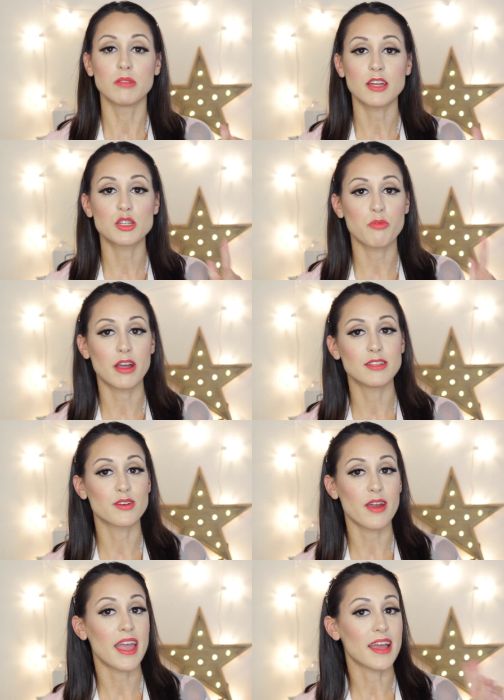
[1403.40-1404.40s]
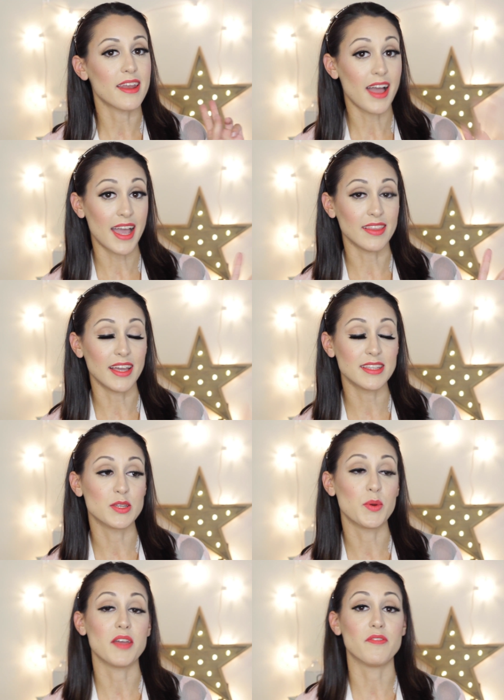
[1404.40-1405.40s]
blush, bronzer, and highlight.
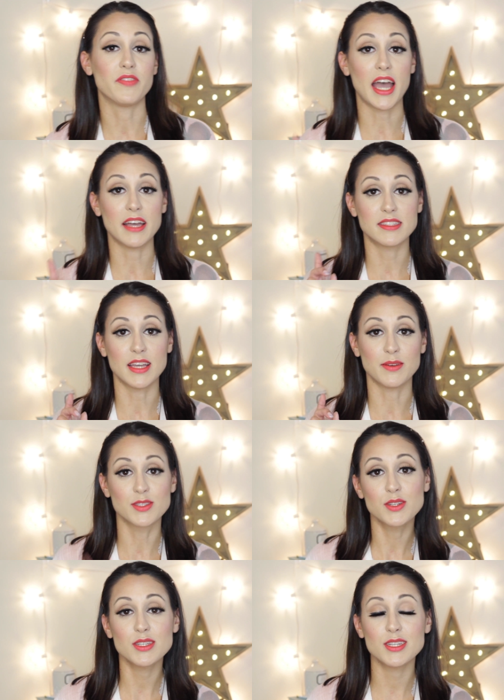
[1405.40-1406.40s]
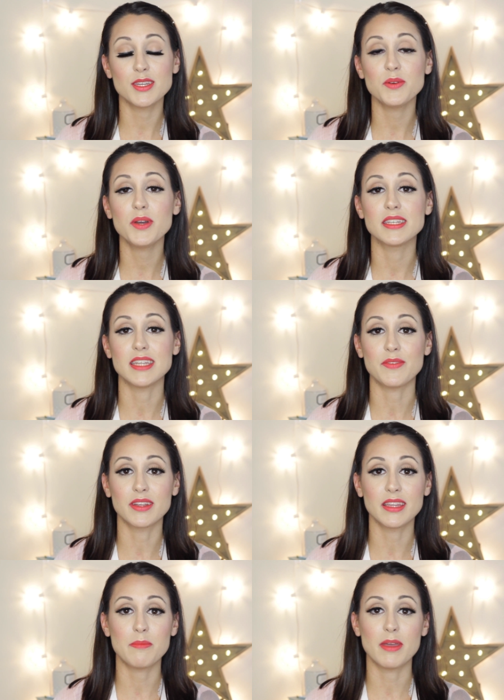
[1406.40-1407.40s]
So if that sounds good to you,
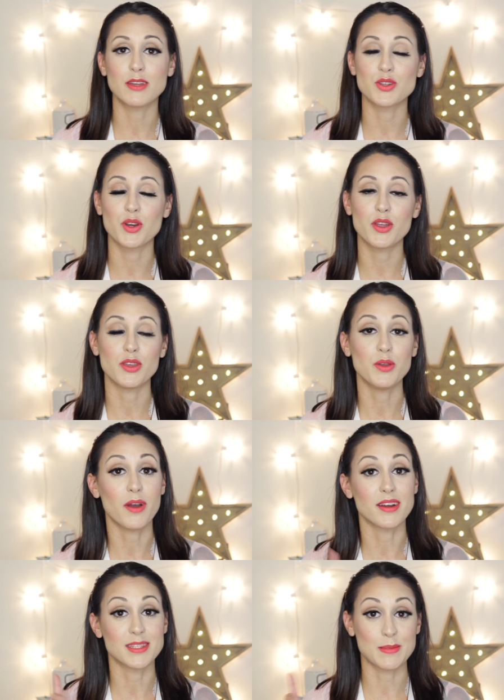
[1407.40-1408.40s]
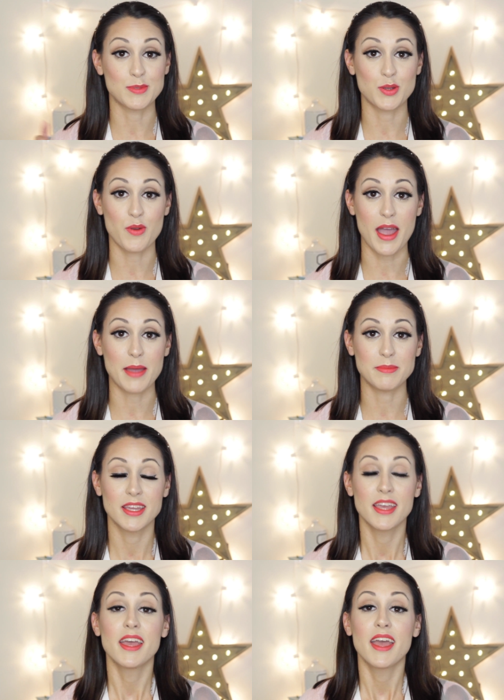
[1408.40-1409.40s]
definitely make sure you are
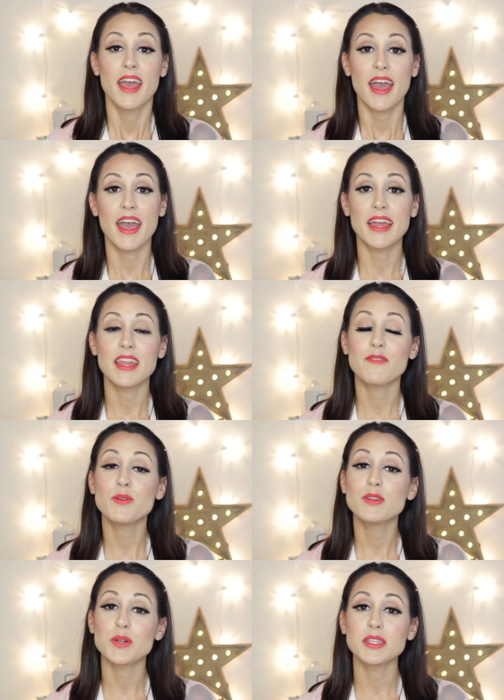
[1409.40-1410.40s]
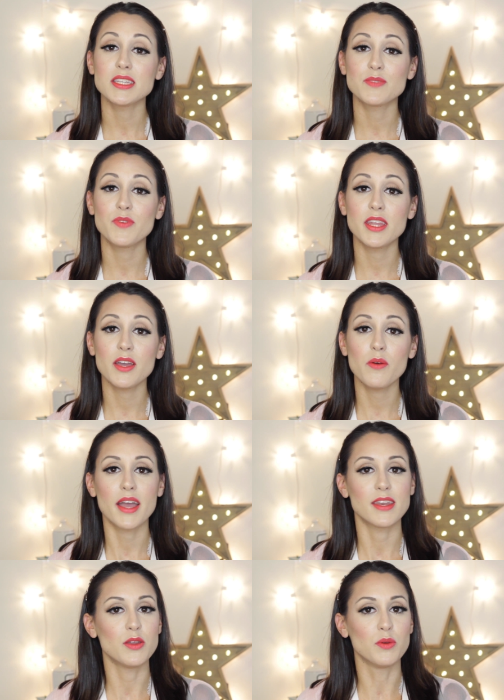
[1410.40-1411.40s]
subscribed. And if you enjoyed this video
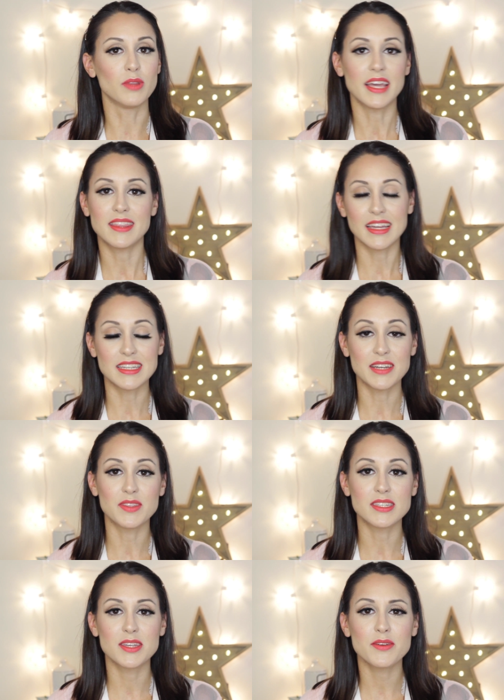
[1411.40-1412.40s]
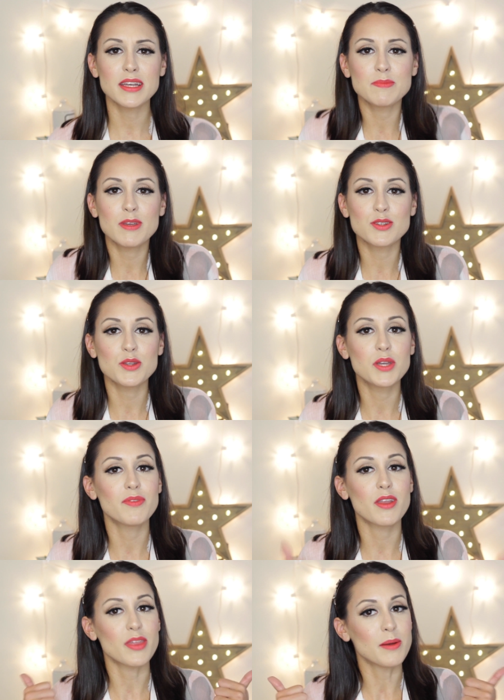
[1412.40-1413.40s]
and you like the idea of this series, make sure you
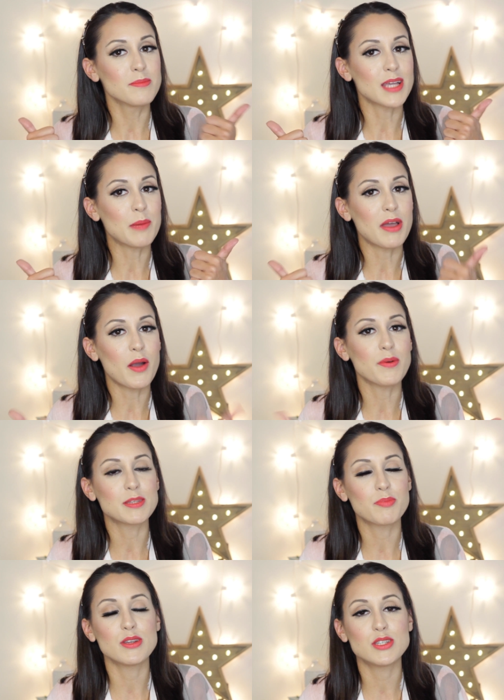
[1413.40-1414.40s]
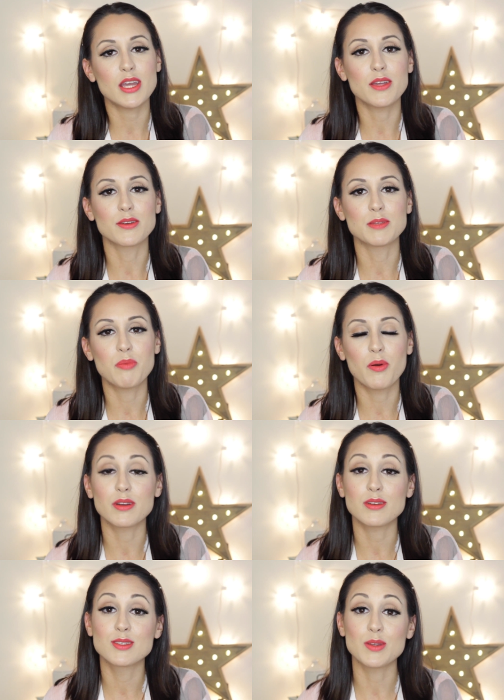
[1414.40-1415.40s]
give it a thumbs up. I always appreciate your
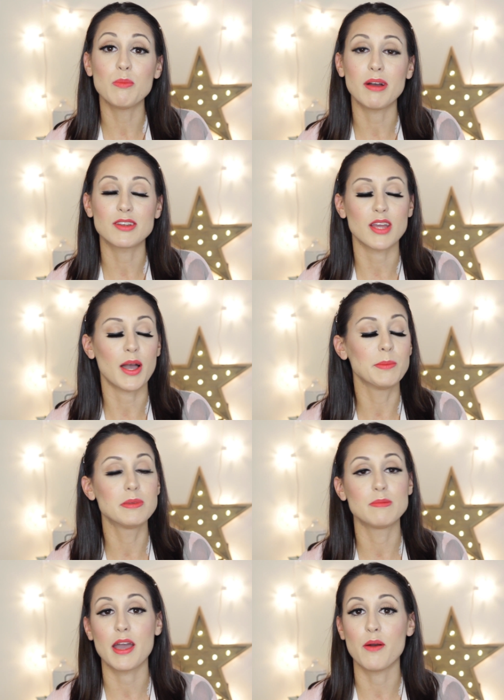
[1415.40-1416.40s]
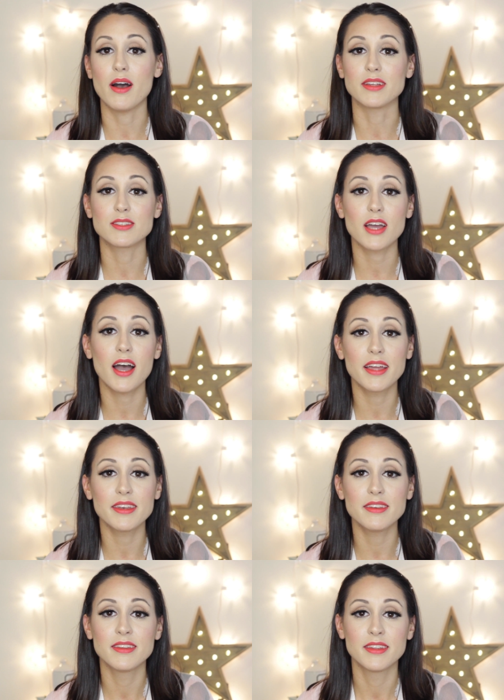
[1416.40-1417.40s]
support so much. It helps me out a ton.